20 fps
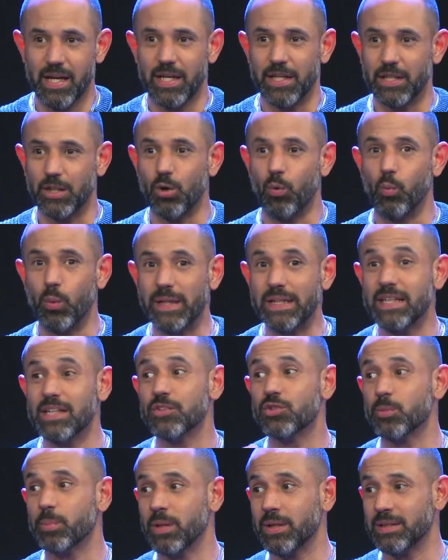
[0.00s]
you know, we need a
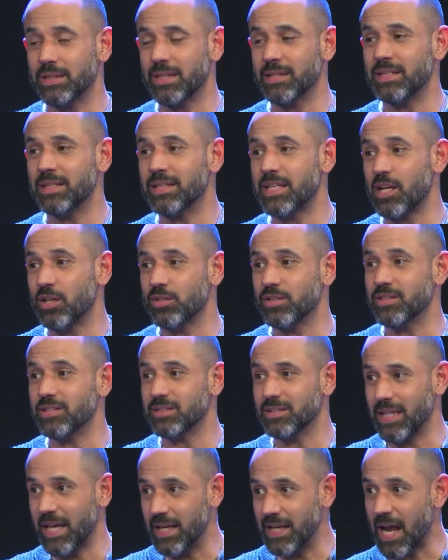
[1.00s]
superintendent that
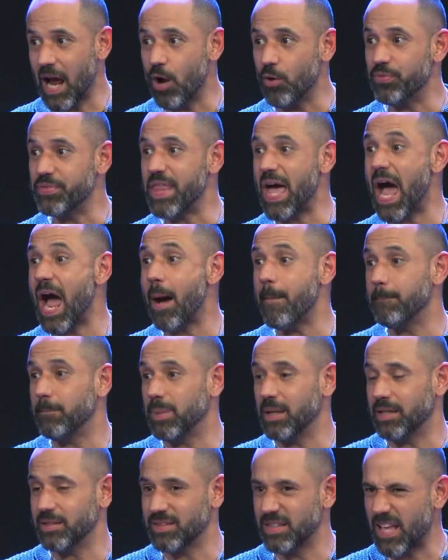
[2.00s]
understands how that
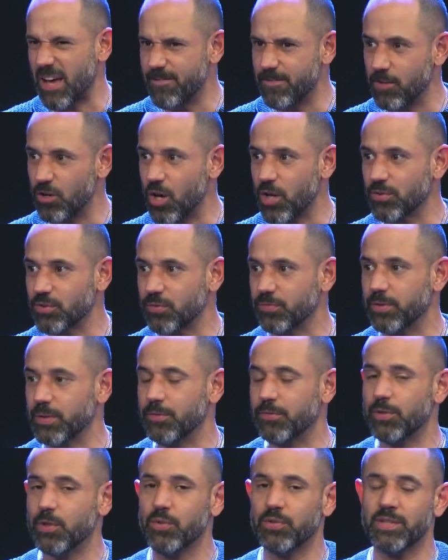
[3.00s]
plays and that philosophy
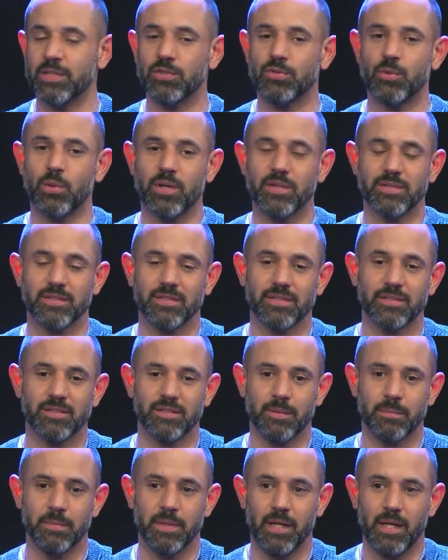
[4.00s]
fills into our system.